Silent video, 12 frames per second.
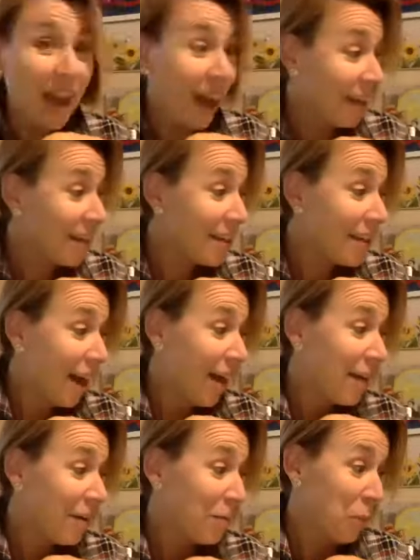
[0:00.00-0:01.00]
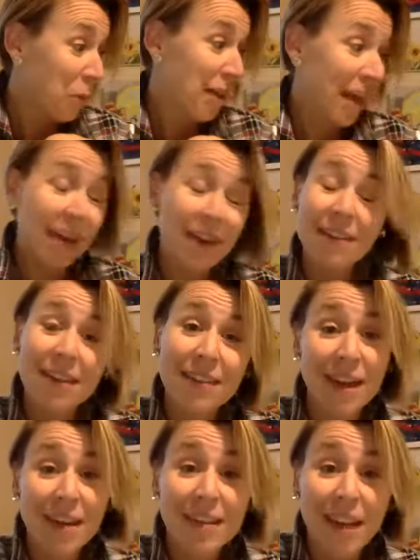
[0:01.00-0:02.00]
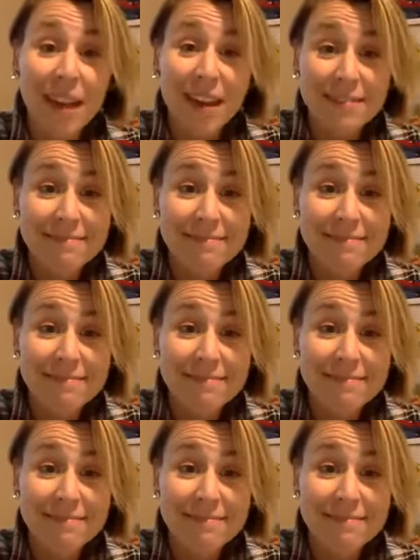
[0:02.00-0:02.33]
I did not put anything like that.